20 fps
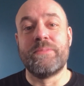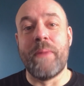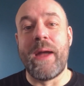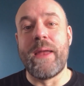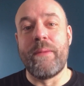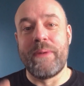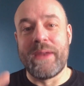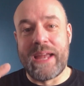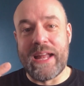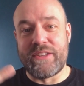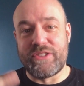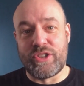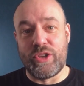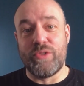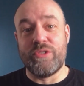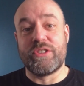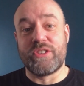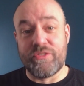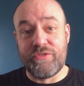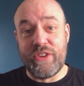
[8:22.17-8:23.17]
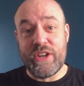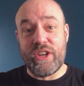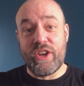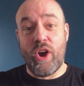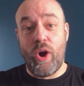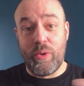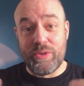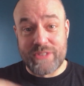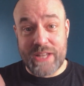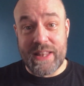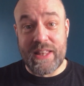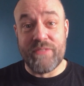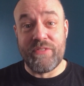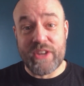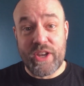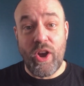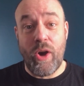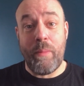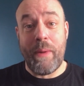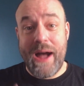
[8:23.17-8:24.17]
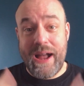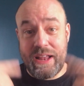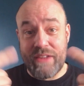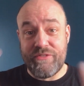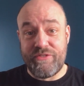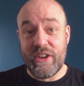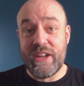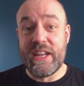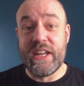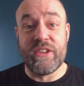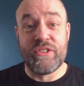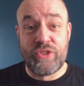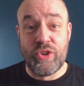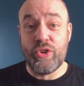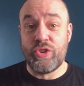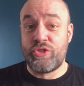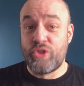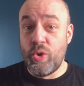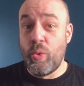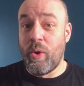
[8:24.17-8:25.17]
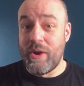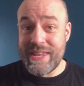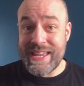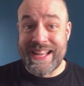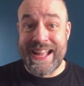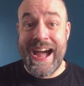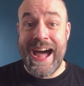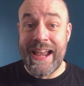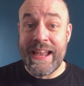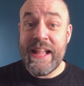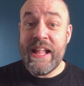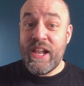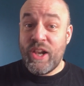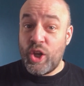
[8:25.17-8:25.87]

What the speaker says: Maybe get students to send the video back and feed it. Do what you can.